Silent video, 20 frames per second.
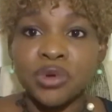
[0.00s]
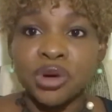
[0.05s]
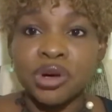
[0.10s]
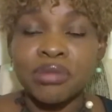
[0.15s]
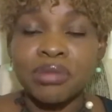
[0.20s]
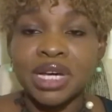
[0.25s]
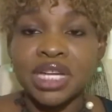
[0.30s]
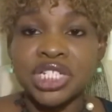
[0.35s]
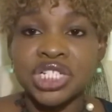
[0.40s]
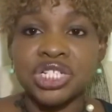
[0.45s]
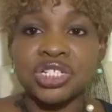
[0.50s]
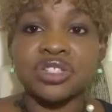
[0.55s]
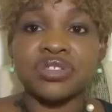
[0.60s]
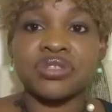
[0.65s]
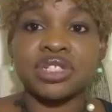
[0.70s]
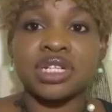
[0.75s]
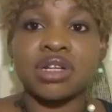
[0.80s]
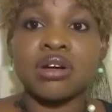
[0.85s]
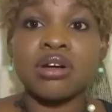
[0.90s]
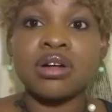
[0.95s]
My
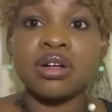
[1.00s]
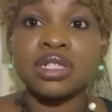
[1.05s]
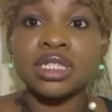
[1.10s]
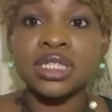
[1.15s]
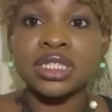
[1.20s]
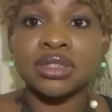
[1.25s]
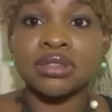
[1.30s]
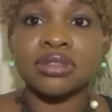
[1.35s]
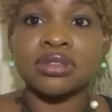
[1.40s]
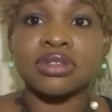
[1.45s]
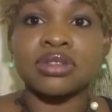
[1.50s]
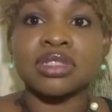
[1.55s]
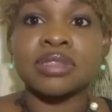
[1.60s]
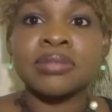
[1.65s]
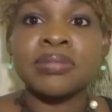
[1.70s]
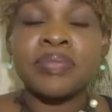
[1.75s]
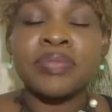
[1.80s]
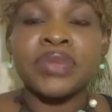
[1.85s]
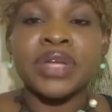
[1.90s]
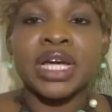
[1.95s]
children also
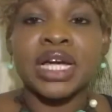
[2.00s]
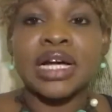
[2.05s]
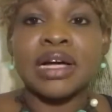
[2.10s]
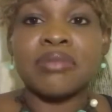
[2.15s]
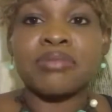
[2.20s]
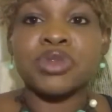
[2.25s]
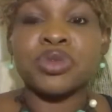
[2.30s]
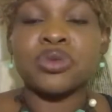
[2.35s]
do